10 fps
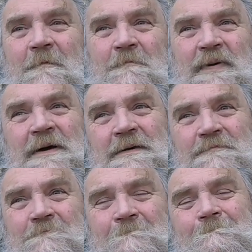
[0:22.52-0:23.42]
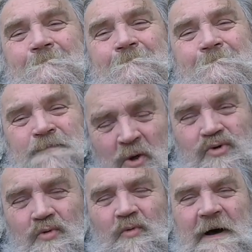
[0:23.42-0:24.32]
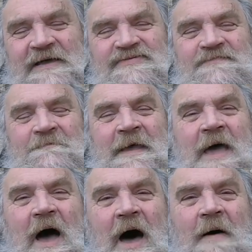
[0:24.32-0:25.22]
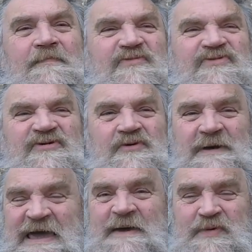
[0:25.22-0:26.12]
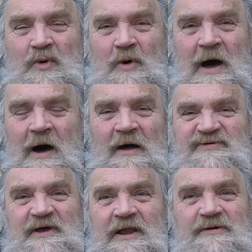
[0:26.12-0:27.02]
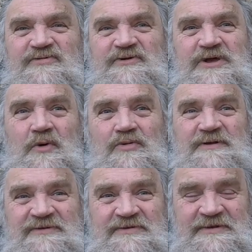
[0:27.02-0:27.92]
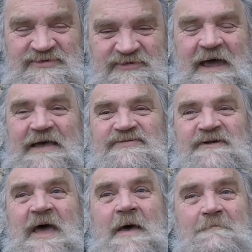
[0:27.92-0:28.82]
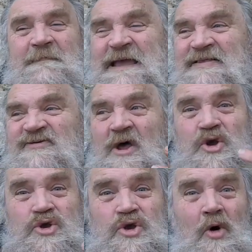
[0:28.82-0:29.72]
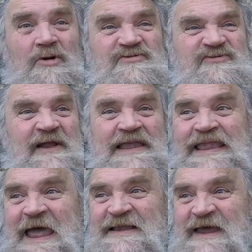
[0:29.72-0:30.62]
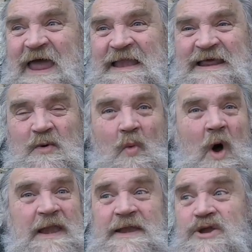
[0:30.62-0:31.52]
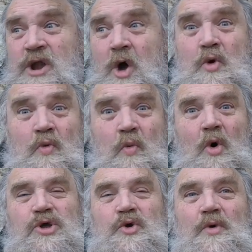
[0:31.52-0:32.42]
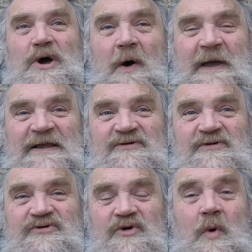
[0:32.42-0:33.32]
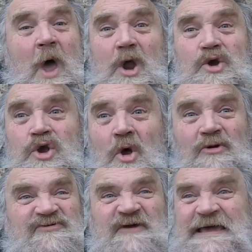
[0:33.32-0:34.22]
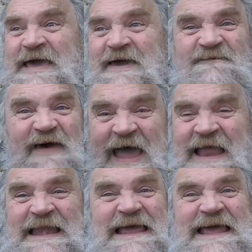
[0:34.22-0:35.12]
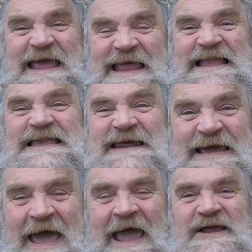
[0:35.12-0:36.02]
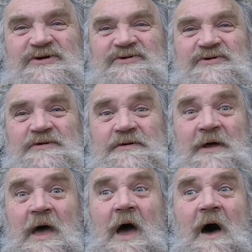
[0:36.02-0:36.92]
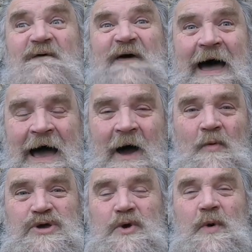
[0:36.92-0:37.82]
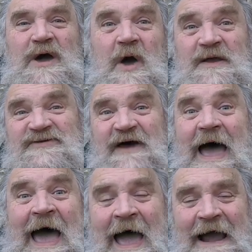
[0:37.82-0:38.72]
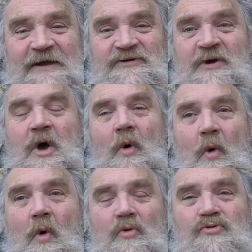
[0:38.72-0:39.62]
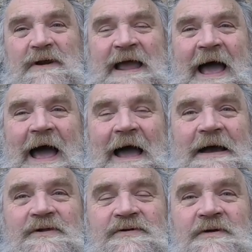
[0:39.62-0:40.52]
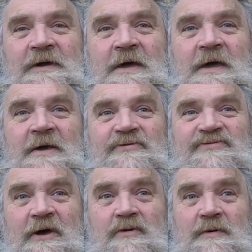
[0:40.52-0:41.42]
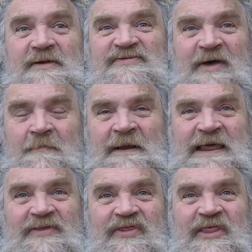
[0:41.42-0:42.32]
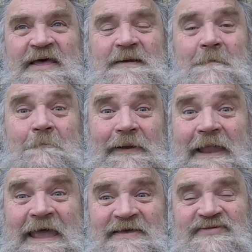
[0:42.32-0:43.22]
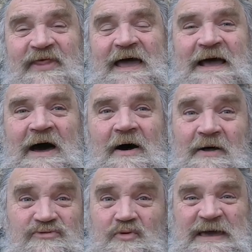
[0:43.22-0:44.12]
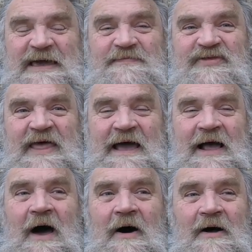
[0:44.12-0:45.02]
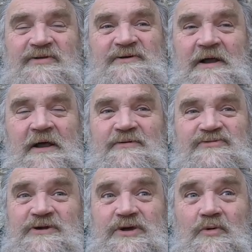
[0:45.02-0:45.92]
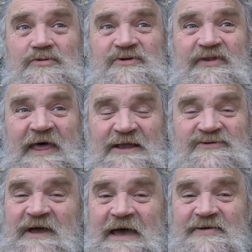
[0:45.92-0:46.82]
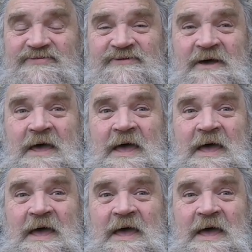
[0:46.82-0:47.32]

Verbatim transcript: but not always. Um, to keep your cards close to your chest means not to let anyone know what you're going to do, not to give any indication of how you are going to act or react. So somebody that plays their cards or keeps their cards close to your, their chest,